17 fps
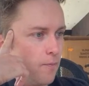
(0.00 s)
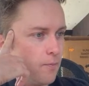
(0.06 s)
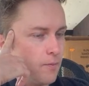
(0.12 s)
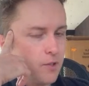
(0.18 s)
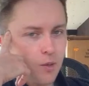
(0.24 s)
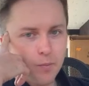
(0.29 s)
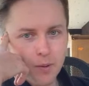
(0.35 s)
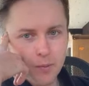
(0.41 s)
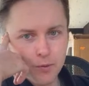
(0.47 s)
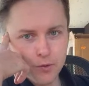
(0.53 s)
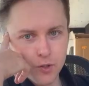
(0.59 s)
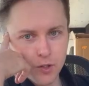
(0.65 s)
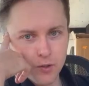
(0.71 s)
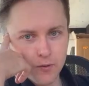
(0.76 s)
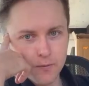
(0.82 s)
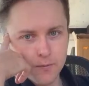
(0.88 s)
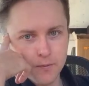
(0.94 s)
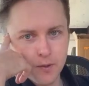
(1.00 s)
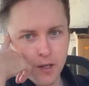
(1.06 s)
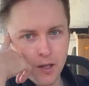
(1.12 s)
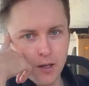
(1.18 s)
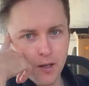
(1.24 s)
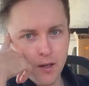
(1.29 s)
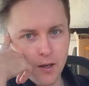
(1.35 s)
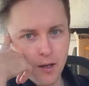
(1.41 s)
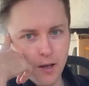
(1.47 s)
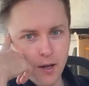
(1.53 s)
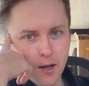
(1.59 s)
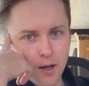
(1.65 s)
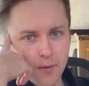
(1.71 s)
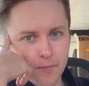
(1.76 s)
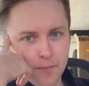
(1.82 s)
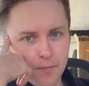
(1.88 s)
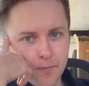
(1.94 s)
Some people do.
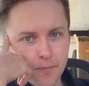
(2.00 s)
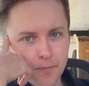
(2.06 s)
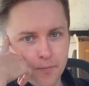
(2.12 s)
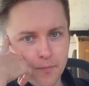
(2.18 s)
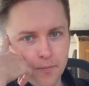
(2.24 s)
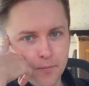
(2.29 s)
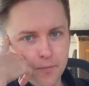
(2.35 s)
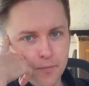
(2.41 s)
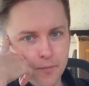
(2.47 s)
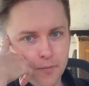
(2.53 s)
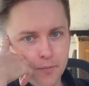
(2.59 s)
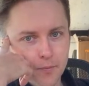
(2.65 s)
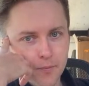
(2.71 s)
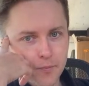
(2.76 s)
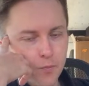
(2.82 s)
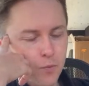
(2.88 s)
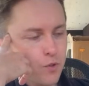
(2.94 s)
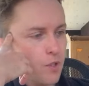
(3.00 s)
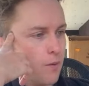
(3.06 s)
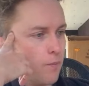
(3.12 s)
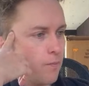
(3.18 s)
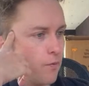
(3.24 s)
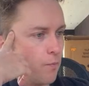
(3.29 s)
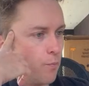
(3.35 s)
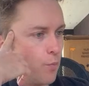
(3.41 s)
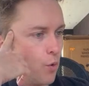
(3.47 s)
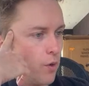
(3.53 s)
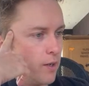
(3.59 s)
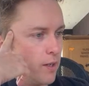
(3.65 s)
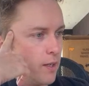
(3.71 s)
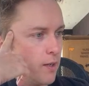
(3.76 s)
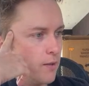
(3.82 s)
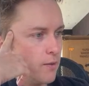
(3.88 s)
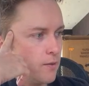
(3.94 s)
Um, what's up from
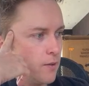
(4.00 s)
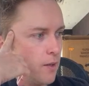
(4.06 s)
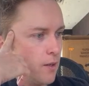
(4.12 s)
Borneo?